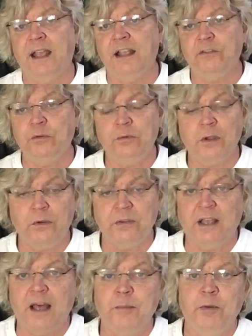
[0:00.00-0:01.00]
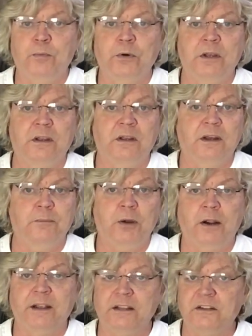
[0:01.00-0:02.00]
As you know, the comic book
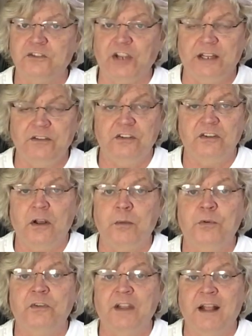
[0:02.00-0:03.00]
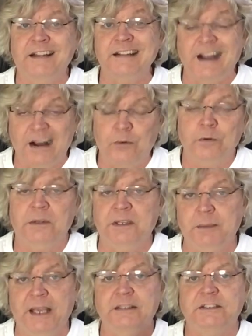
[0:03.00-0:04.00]
market changes almost on an hourly
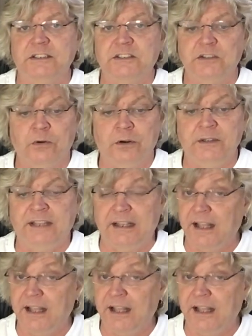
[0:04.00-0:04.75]
basis, or